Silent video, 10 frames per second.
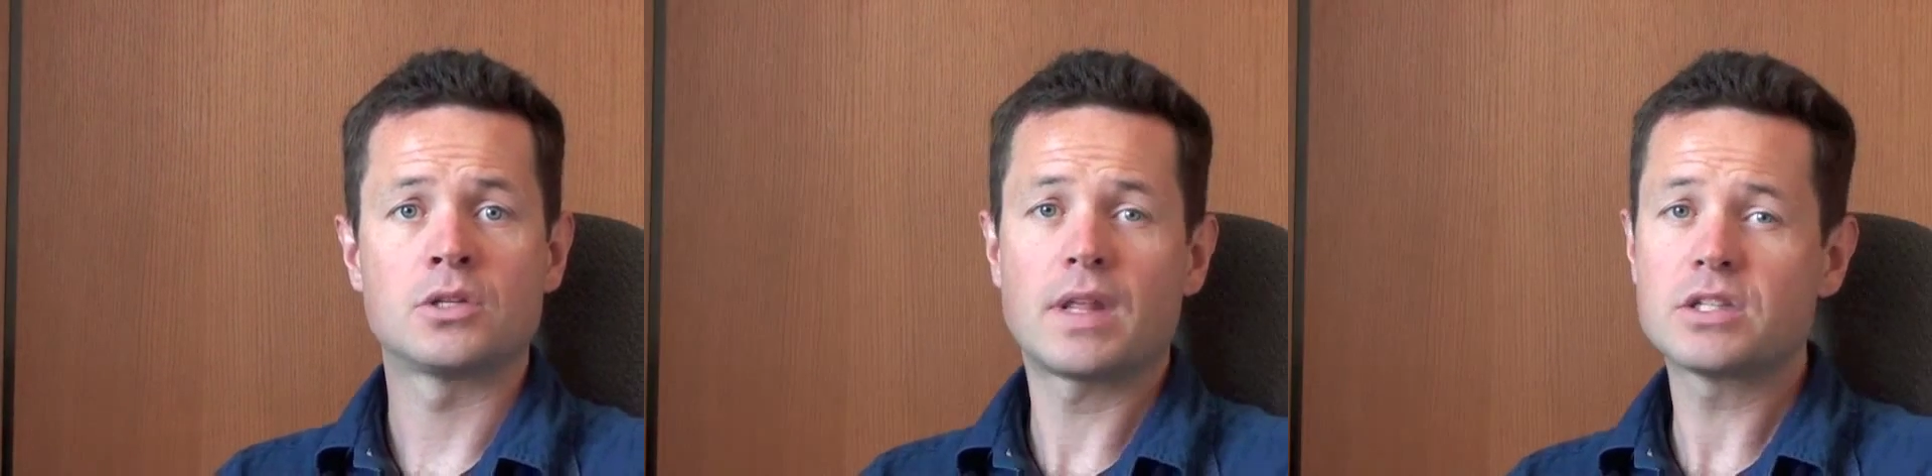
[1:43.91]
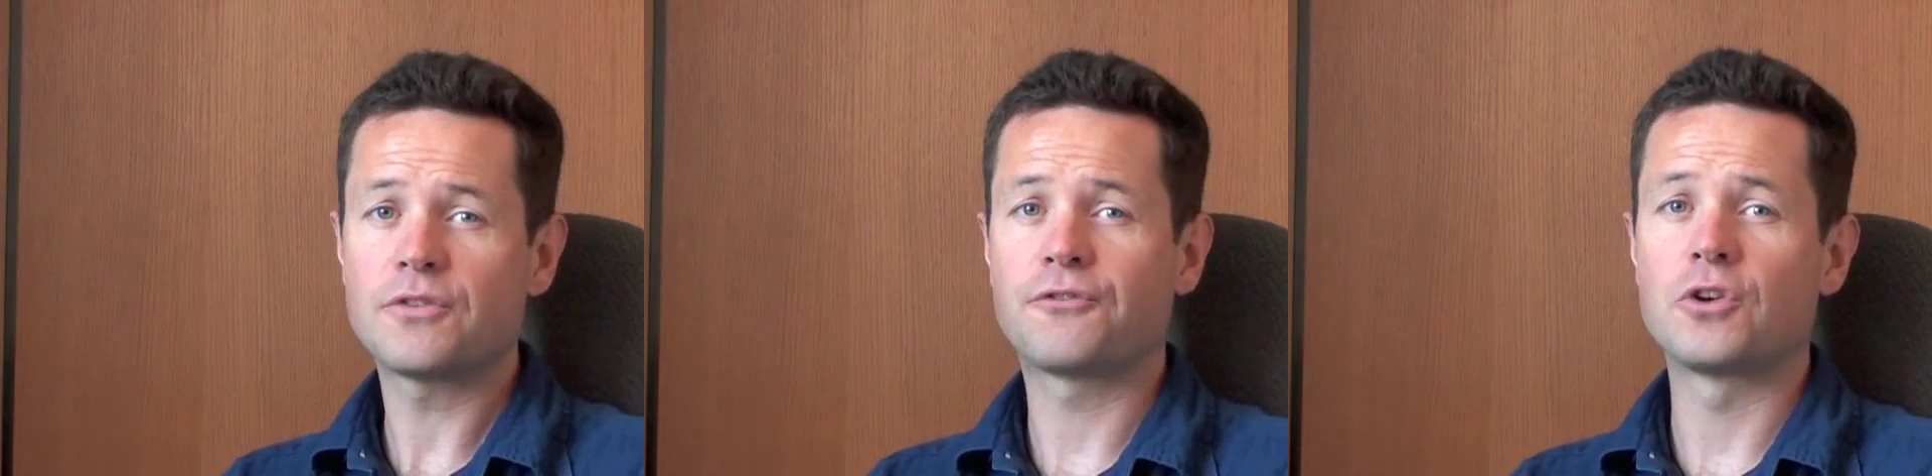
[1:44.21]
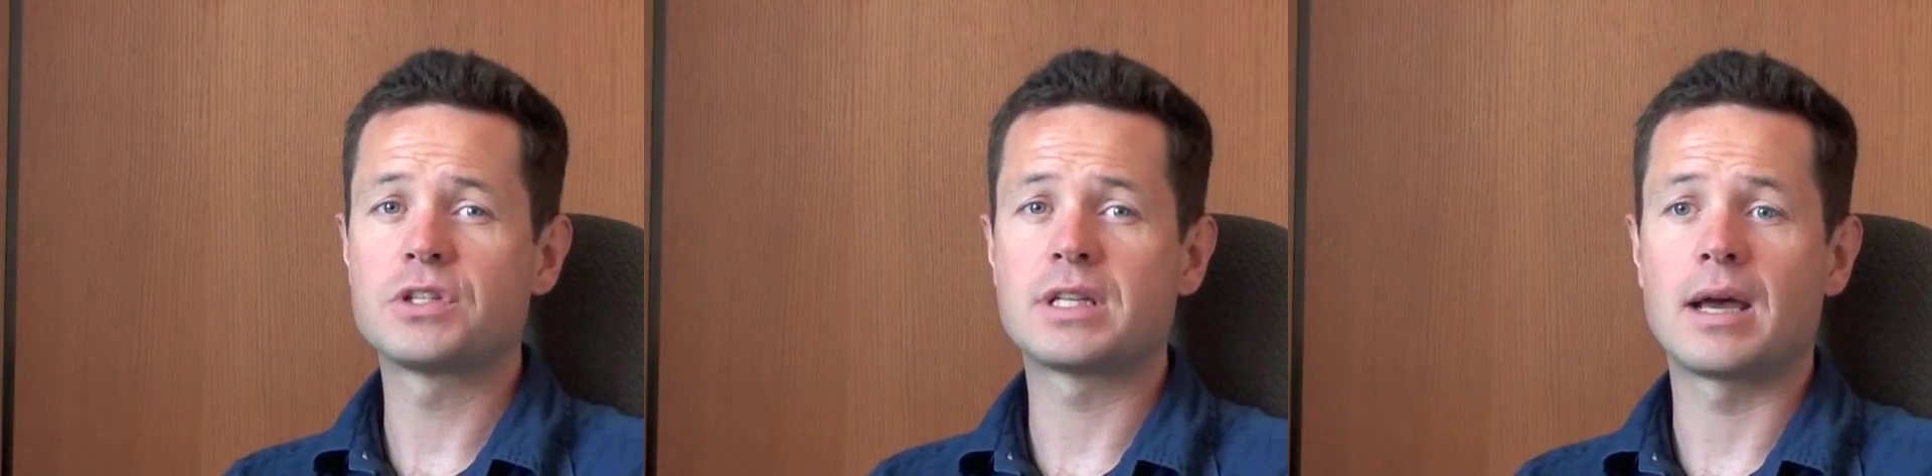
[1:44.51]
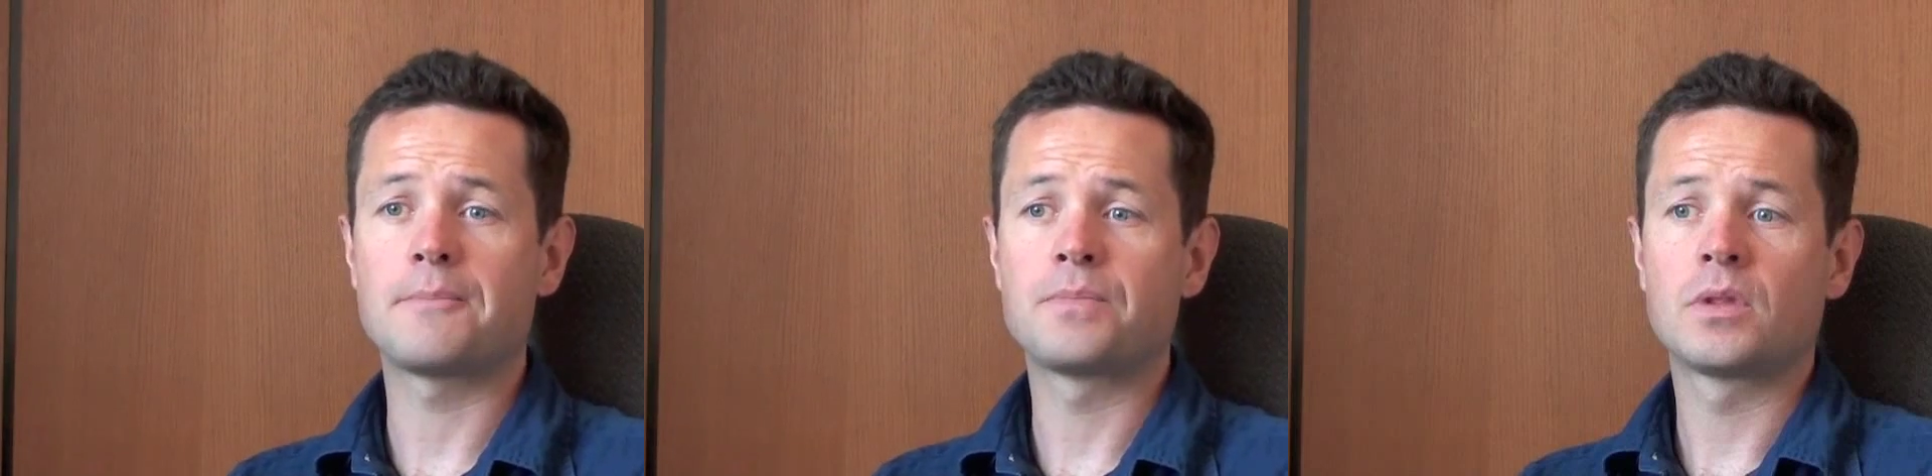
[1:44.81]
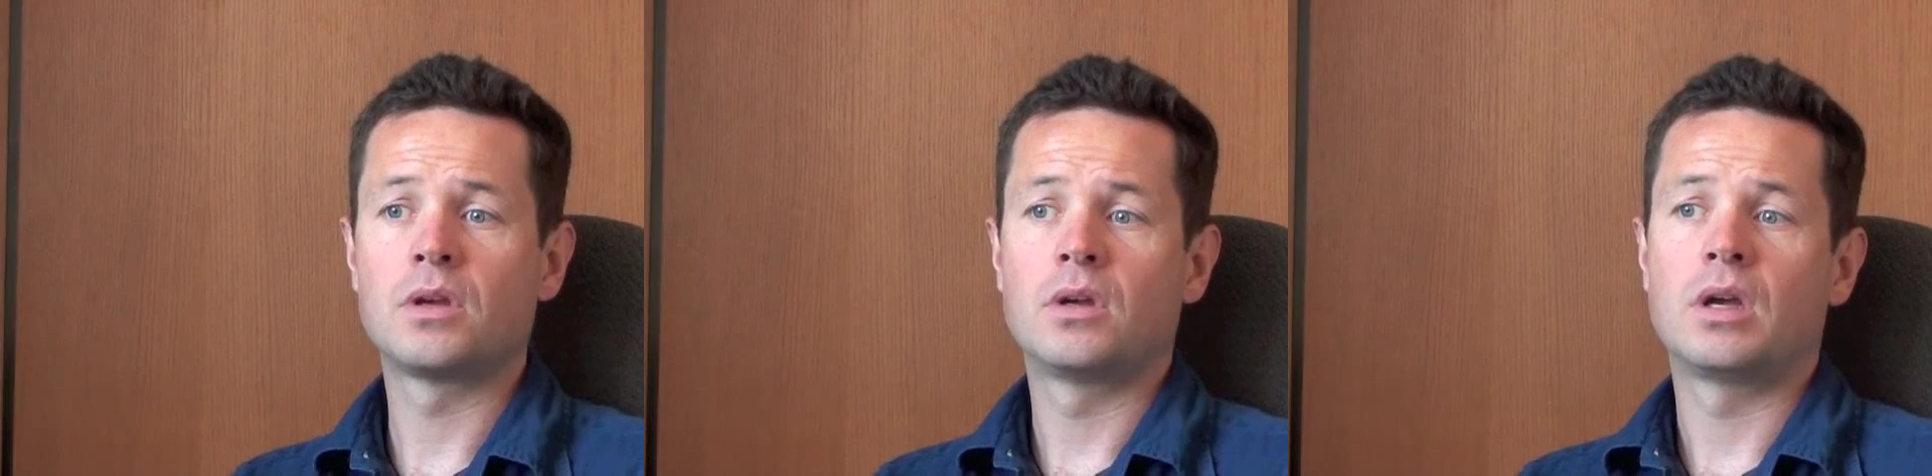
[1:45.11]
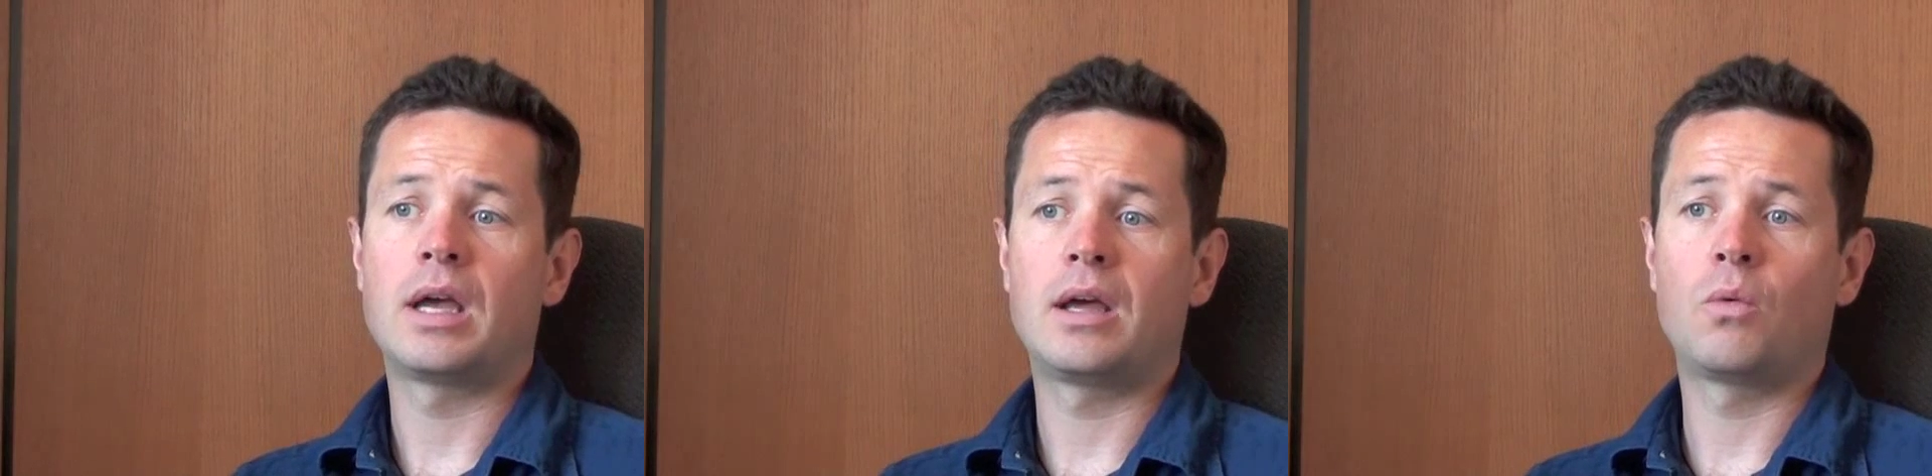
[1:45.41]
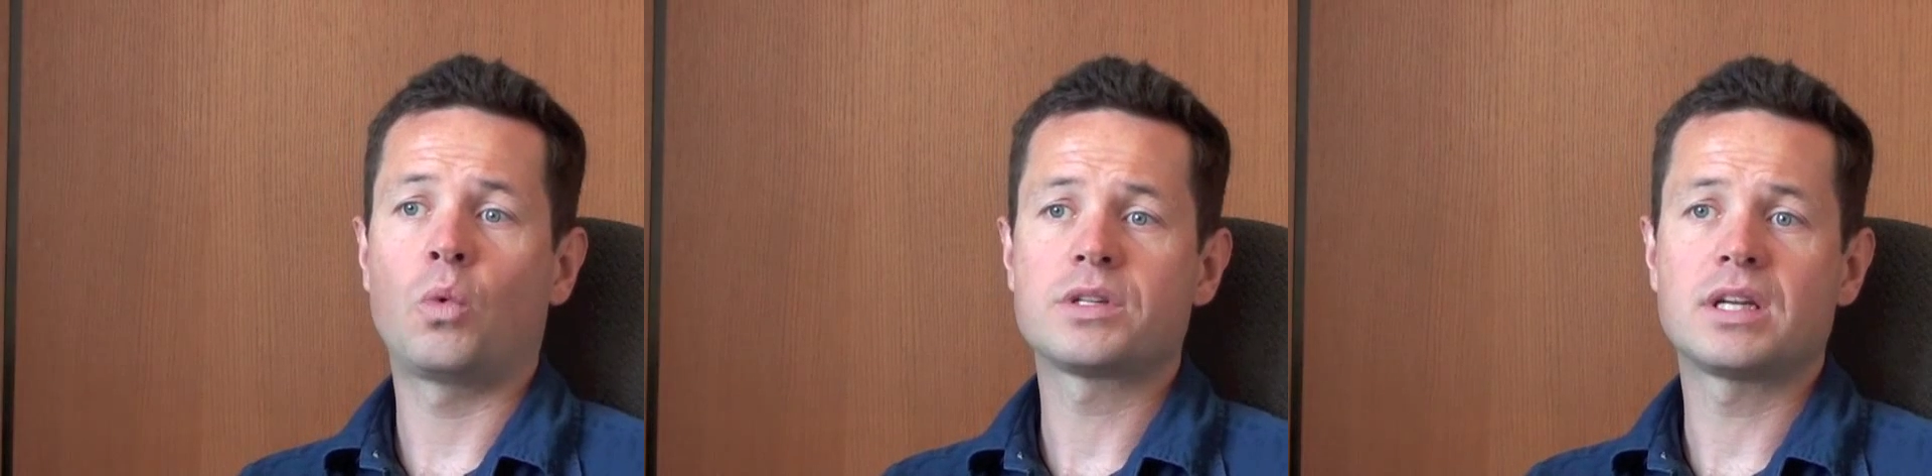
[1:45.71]
So that's the first step.
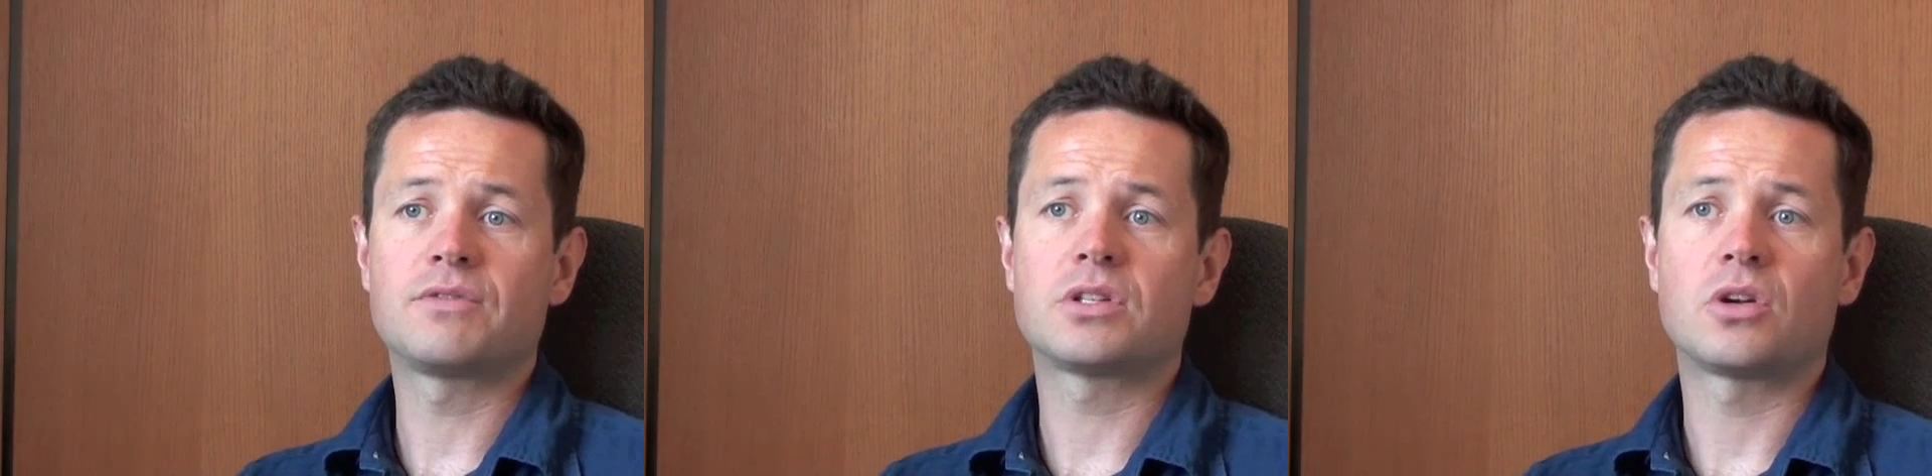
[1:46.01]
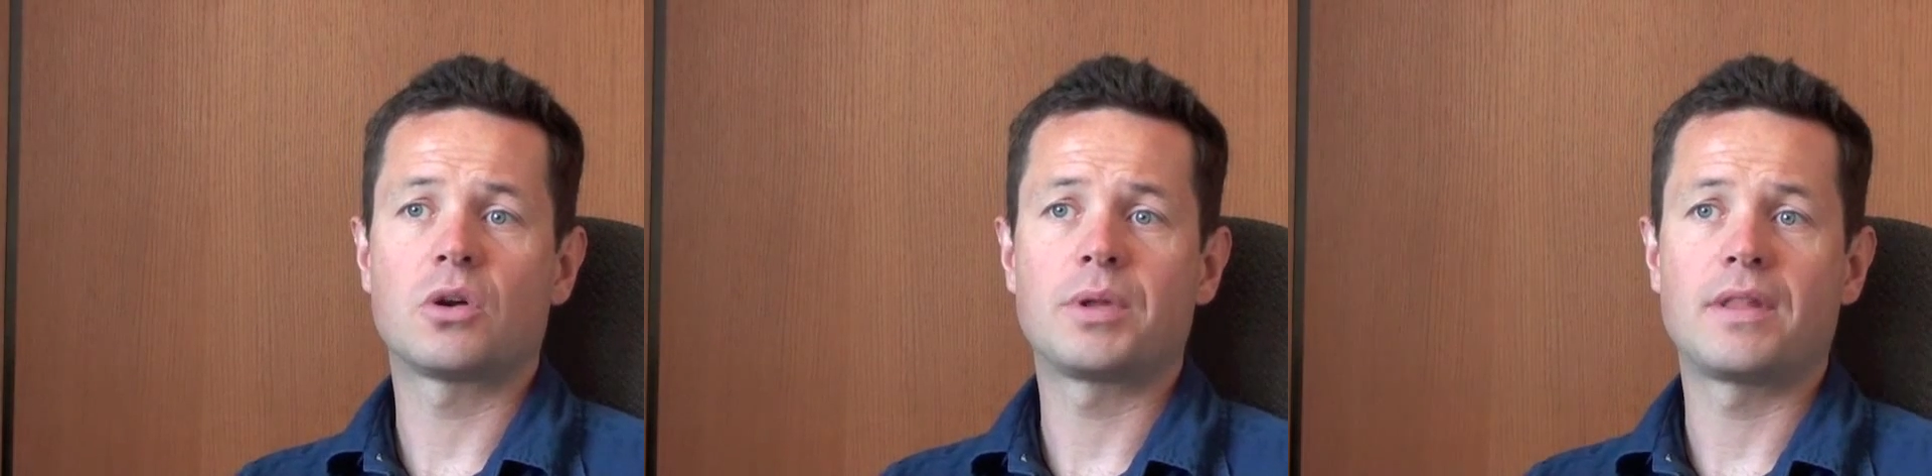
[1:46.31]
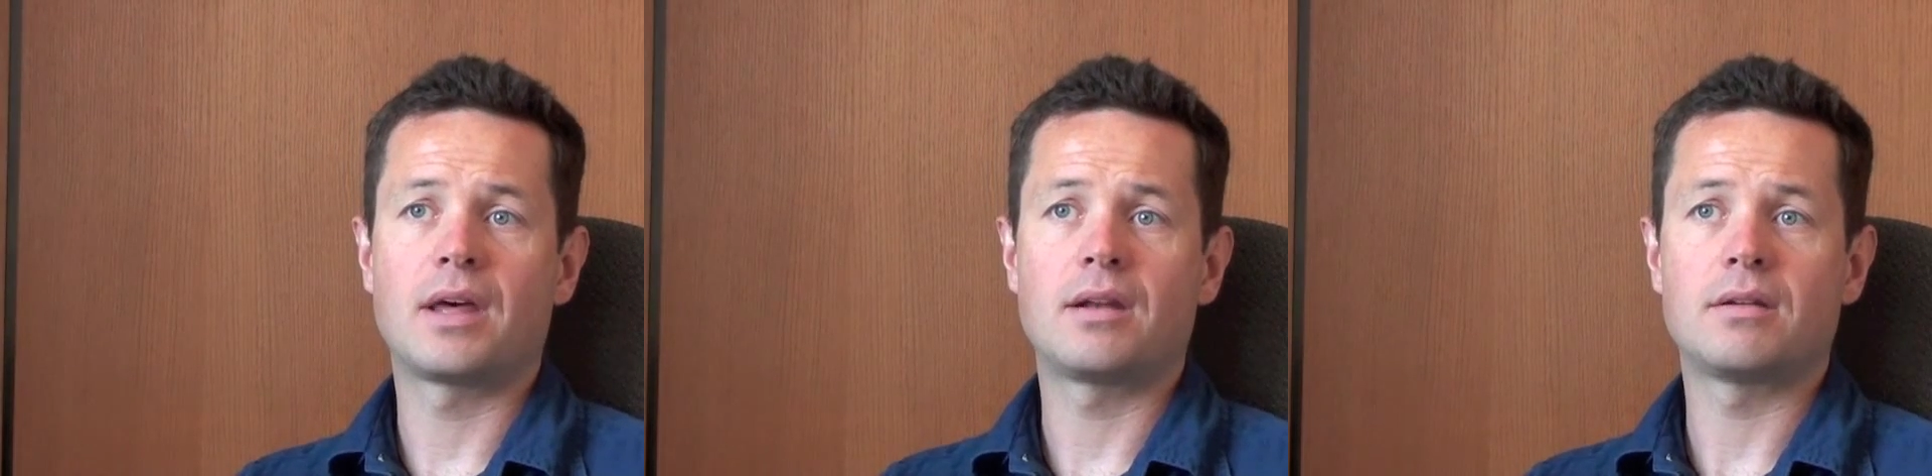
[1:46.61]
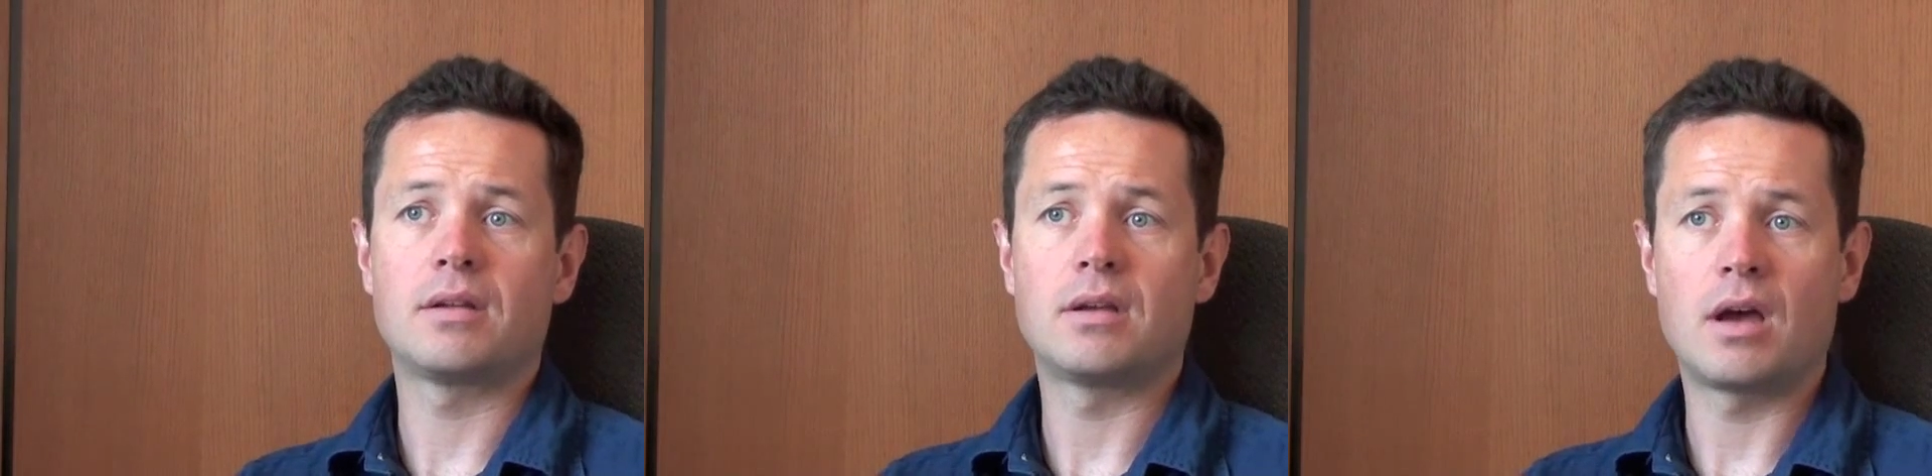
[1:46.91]
And once I've determined that